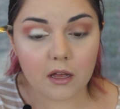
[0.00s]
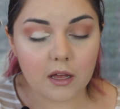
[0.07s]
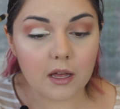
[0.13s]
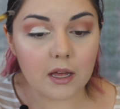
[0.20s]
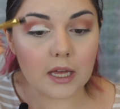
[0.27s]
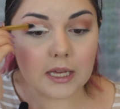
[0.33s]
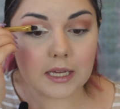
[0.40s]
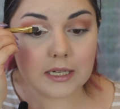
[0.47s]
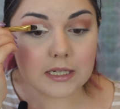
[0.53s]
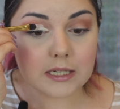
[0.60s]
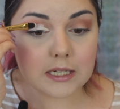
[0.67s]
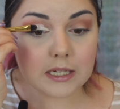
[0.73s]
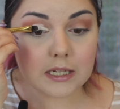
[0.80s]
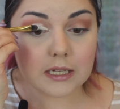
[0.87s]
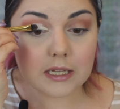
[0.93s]

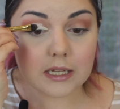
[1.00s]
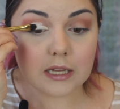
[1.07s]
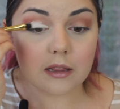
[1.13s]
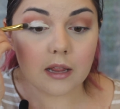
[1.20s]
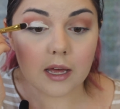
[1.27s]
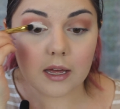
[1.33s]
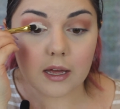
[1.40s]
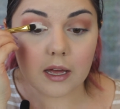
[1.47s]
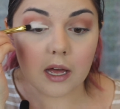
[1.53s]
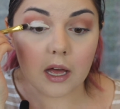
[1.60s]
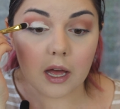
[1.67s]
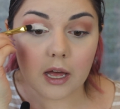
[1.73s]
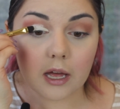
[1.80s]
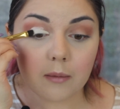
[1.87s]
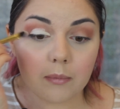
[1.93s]
and clean that
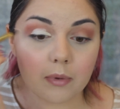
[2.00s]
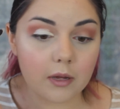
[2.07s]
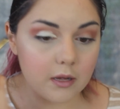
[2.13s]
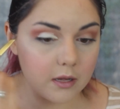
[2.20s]
up.